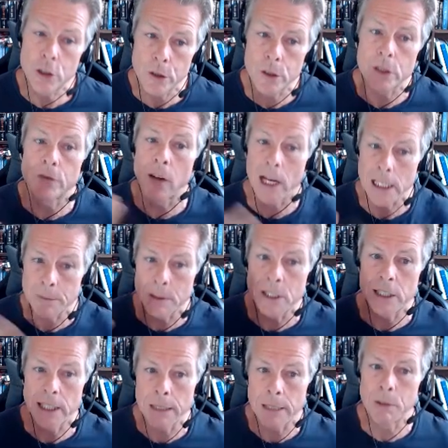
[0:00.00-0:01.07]
to choose
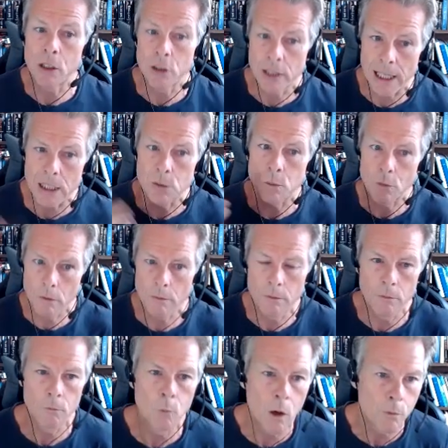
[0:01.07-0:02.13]
vitamin D because that's
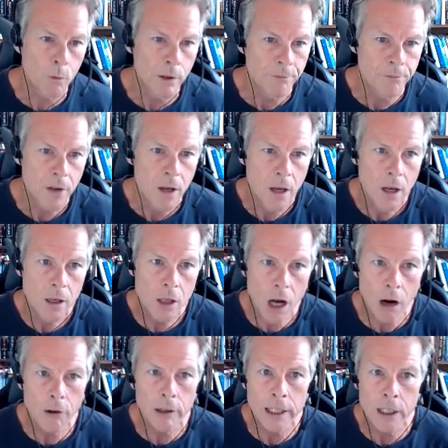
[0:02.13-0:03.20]
what we've
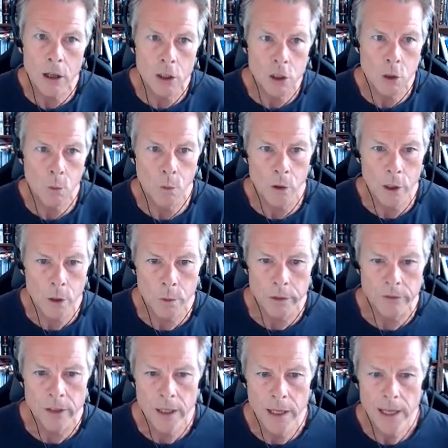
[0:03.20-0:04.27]
currently got to work
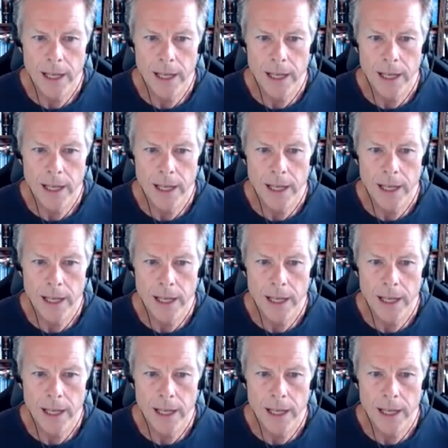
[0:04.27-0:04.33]
with.